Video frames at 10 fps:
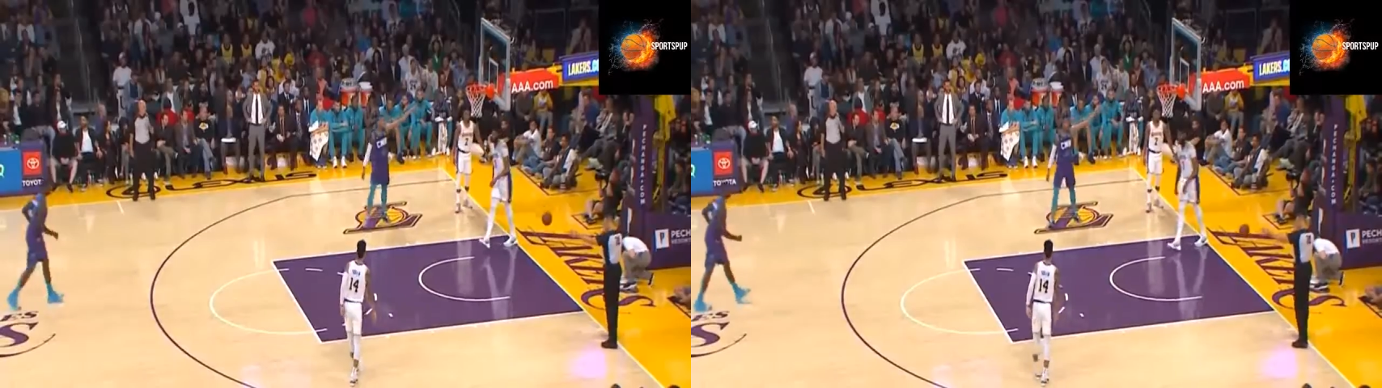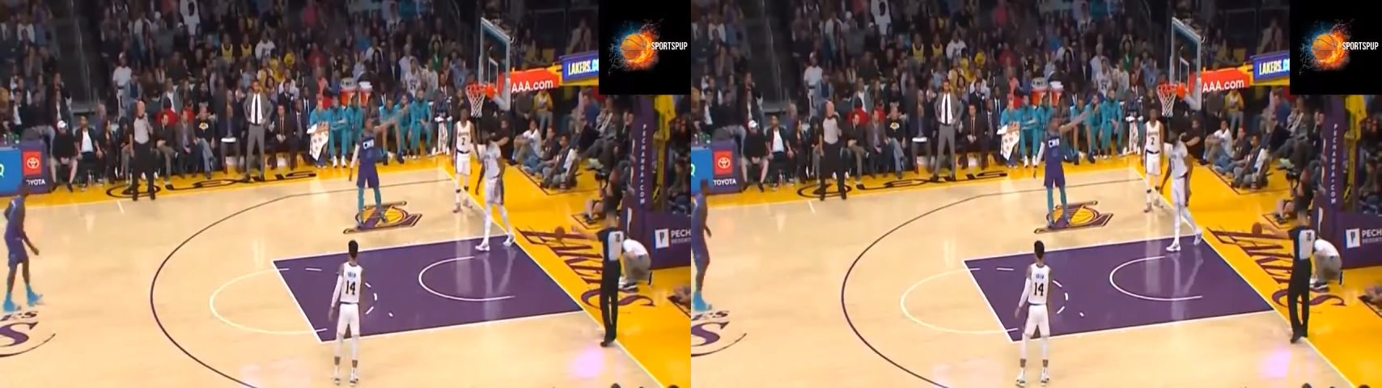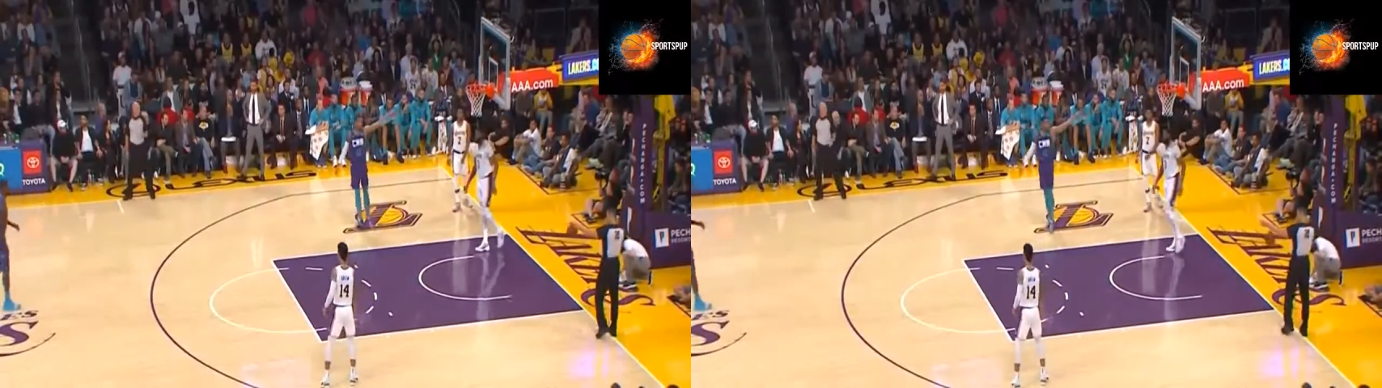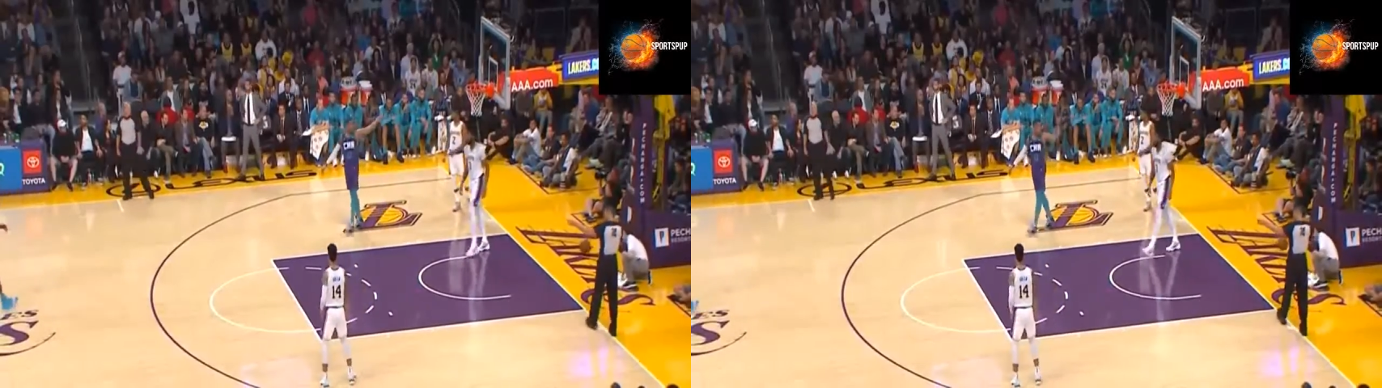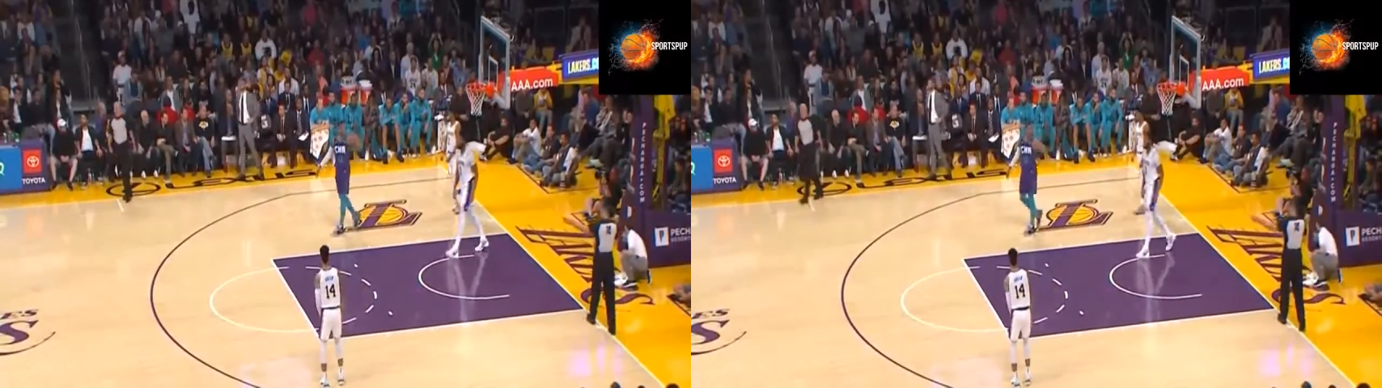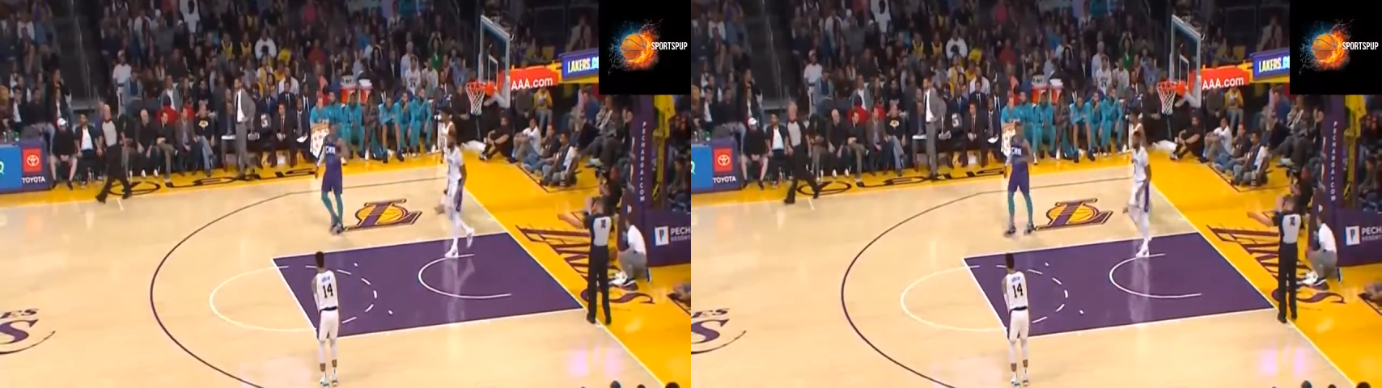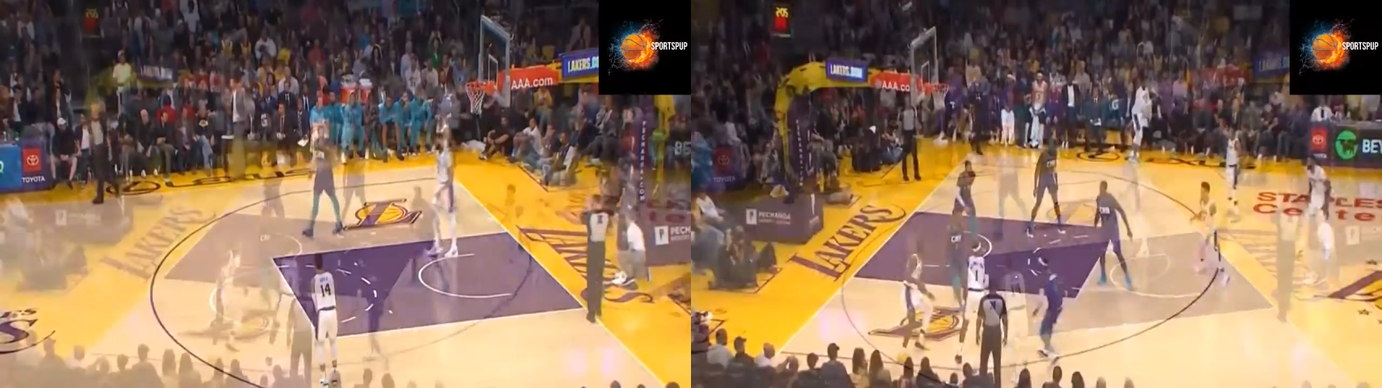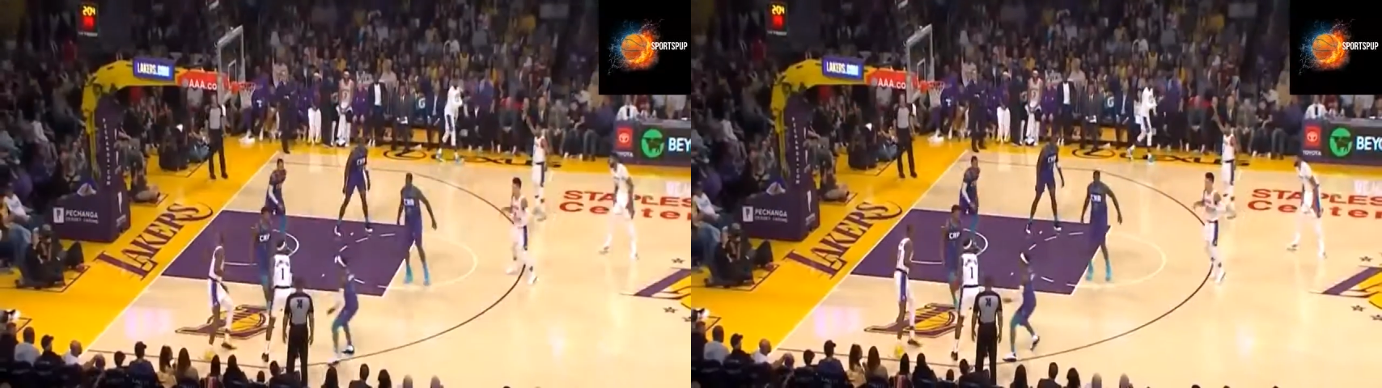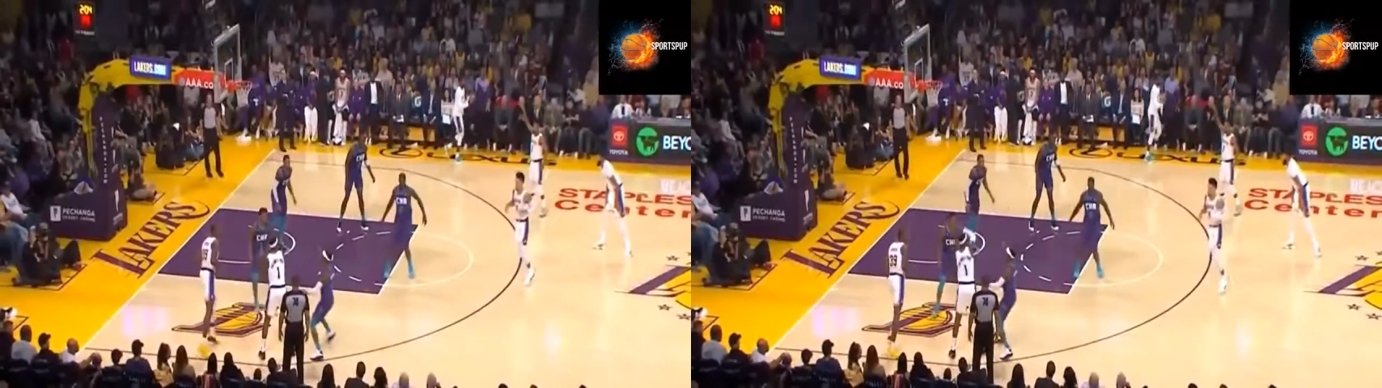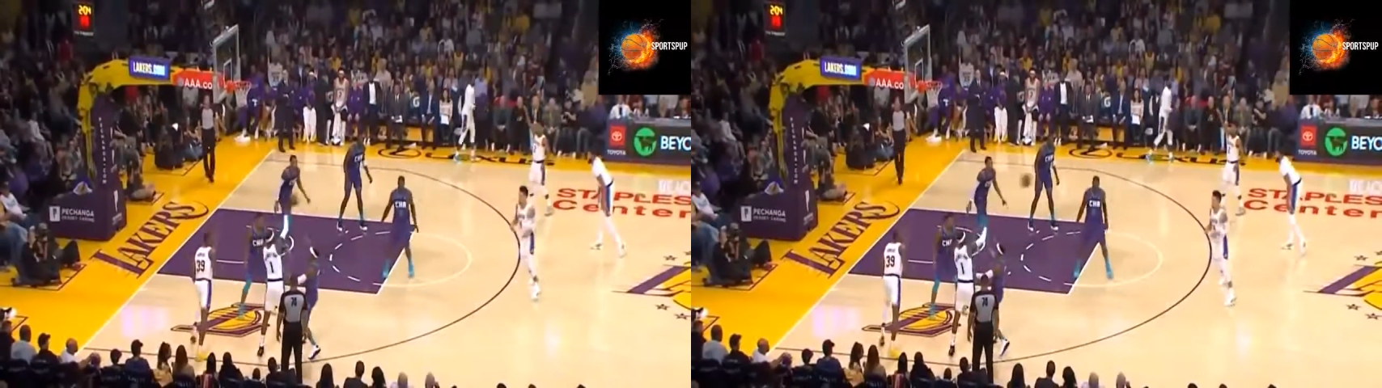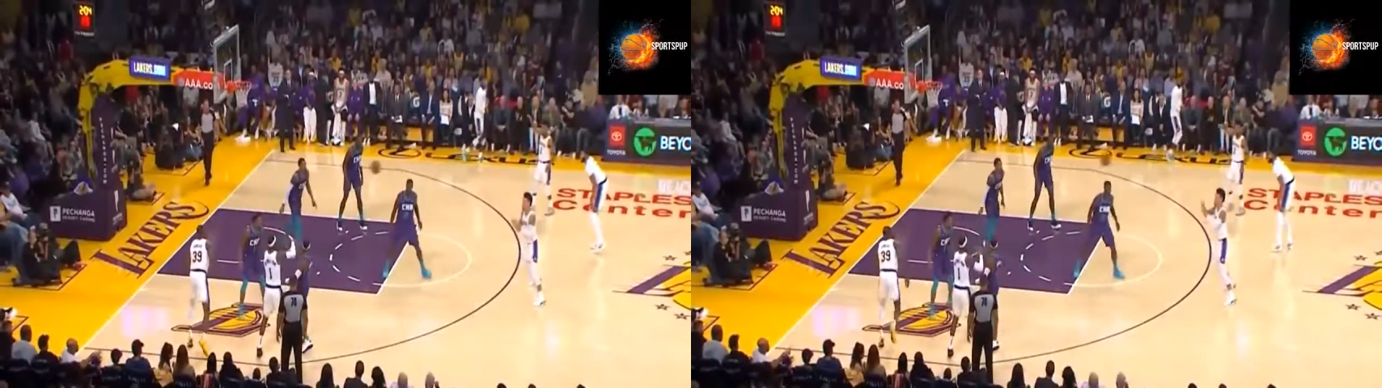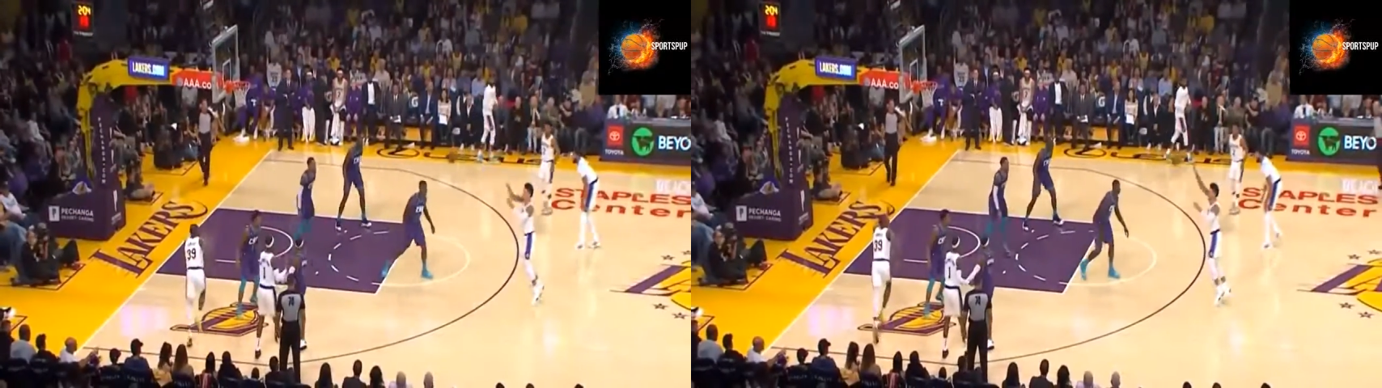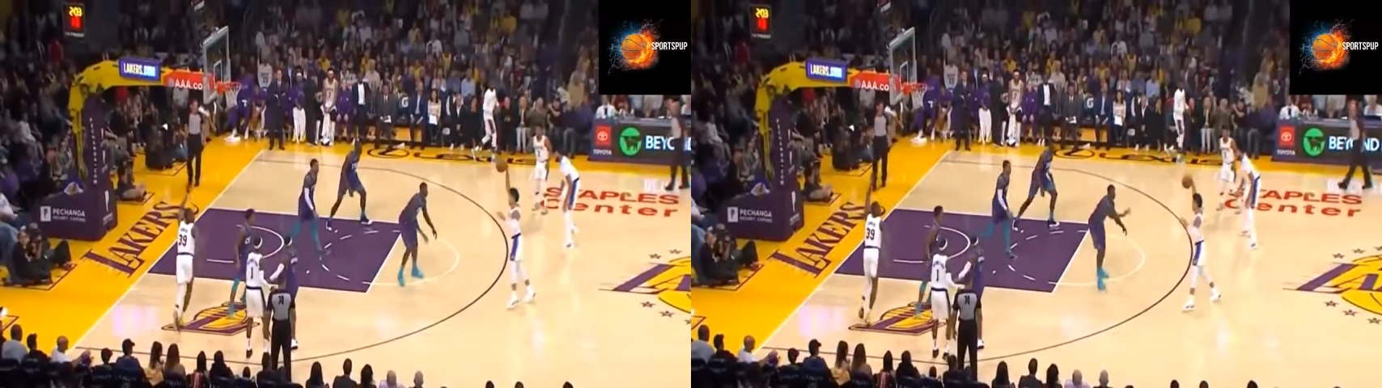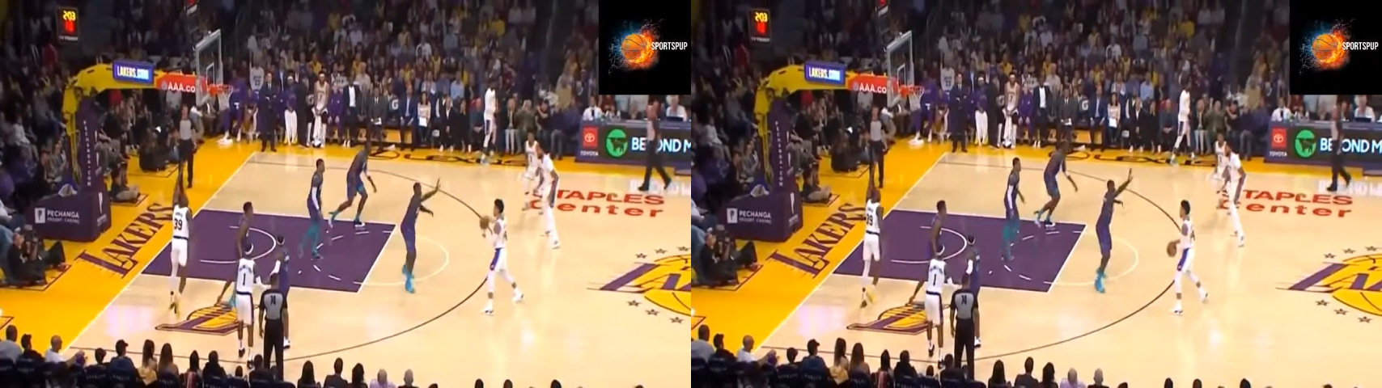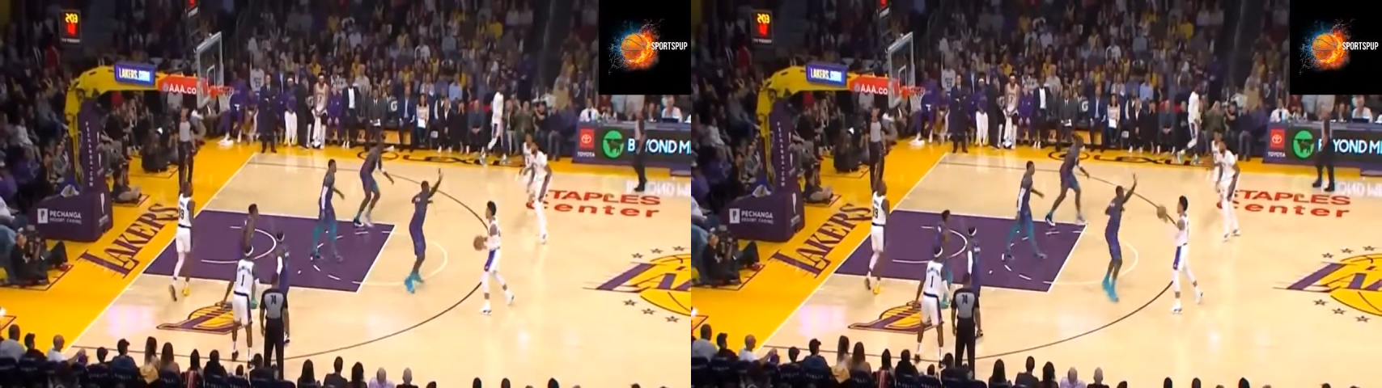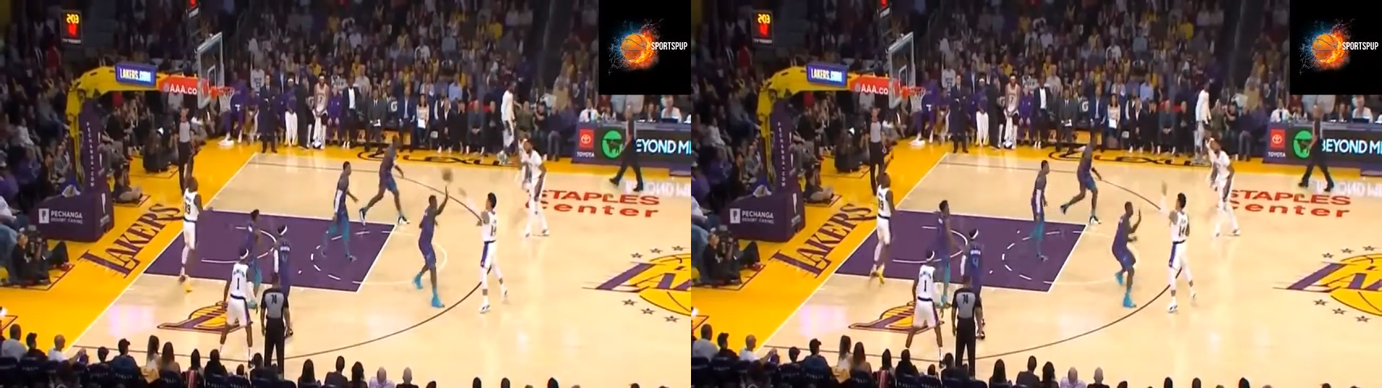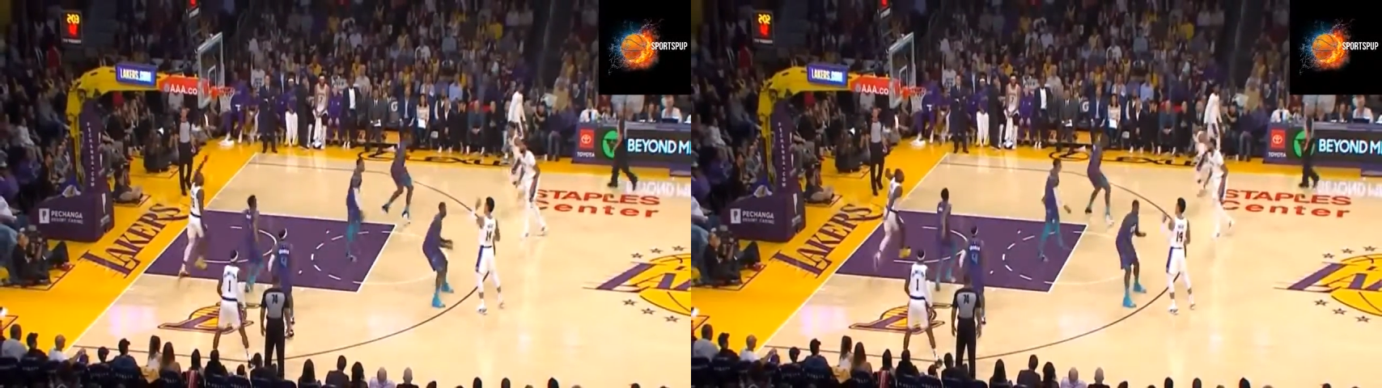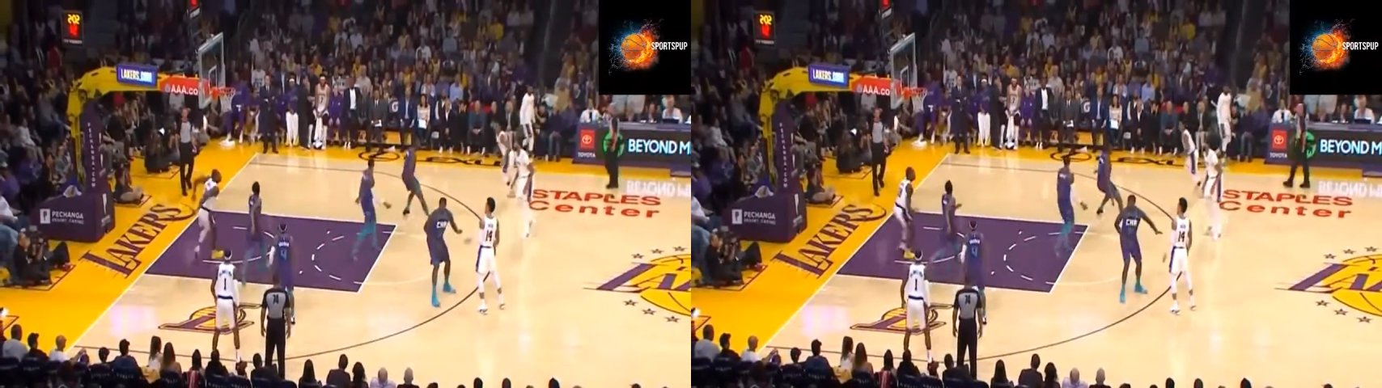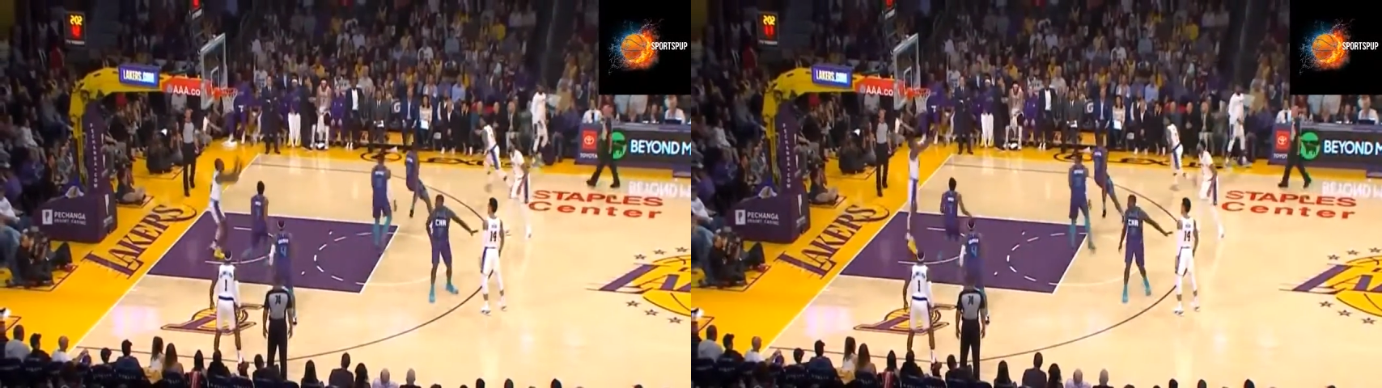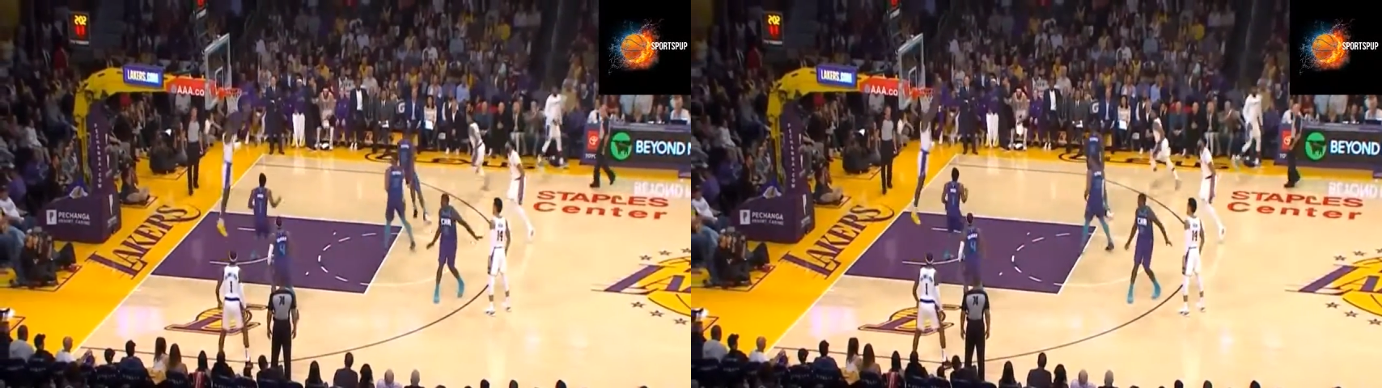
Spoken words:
(no speaker visible)